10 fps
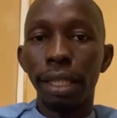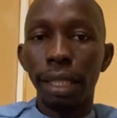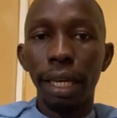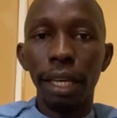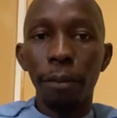
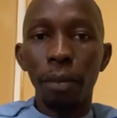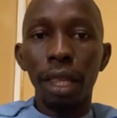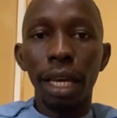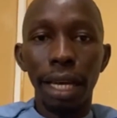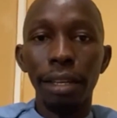why
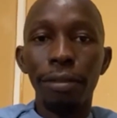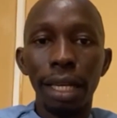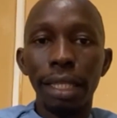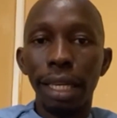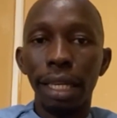people then can
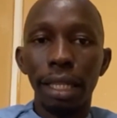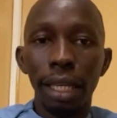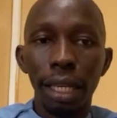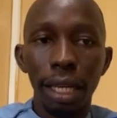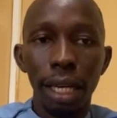say
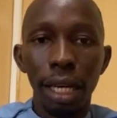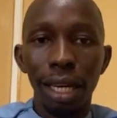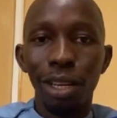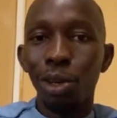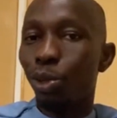
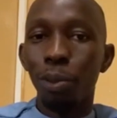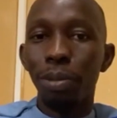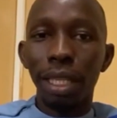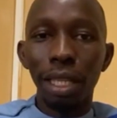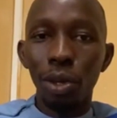elephant
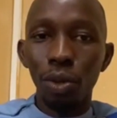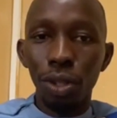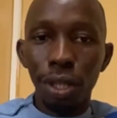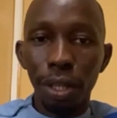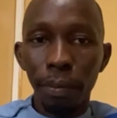aid,
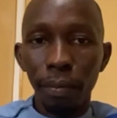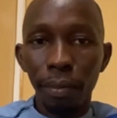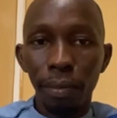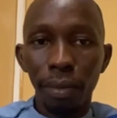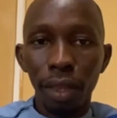not
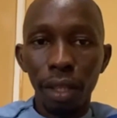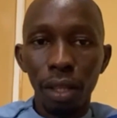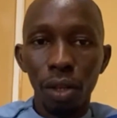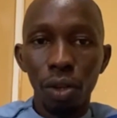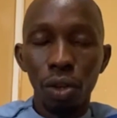to picking
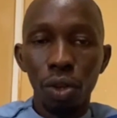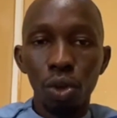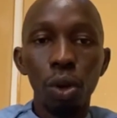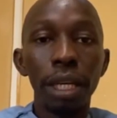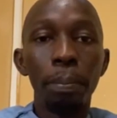load.
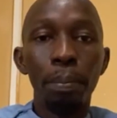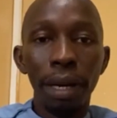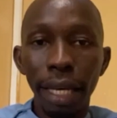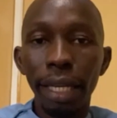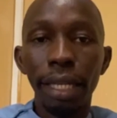
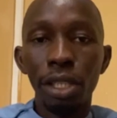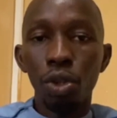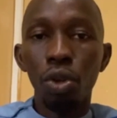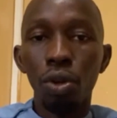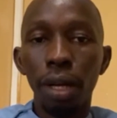
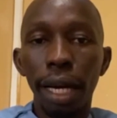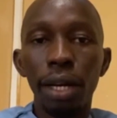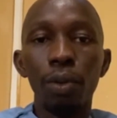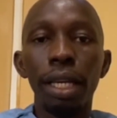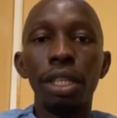So he
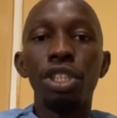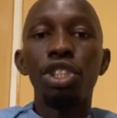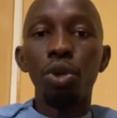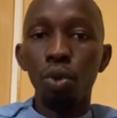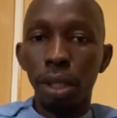played
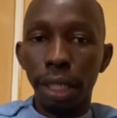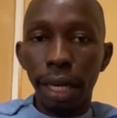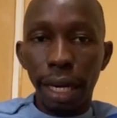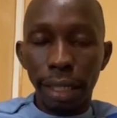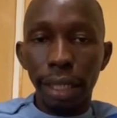his role,
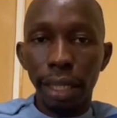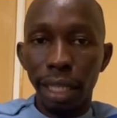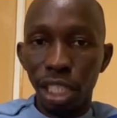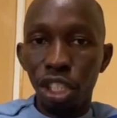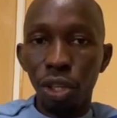and we
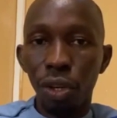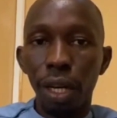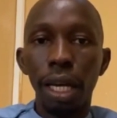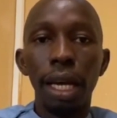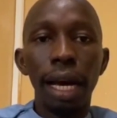
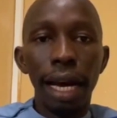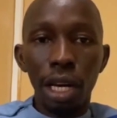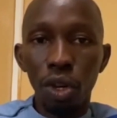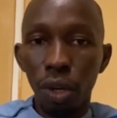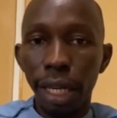should, as
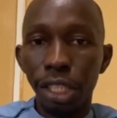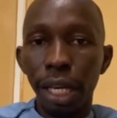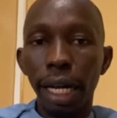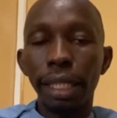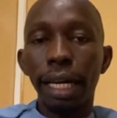a
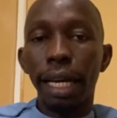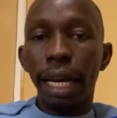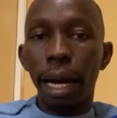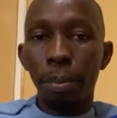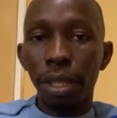nation,
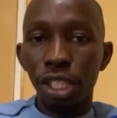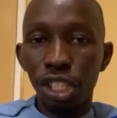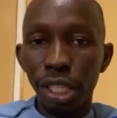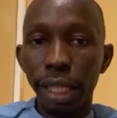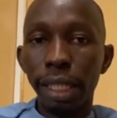
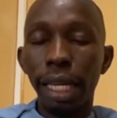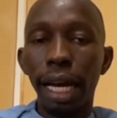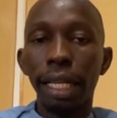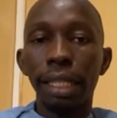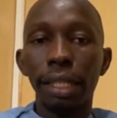acknowledge that
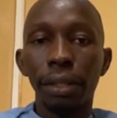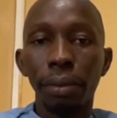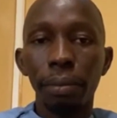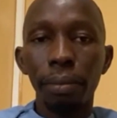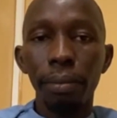and
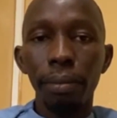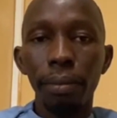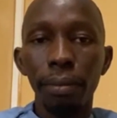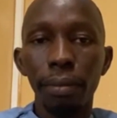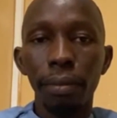appreciate
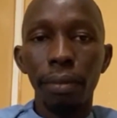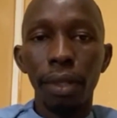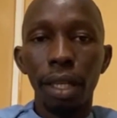that.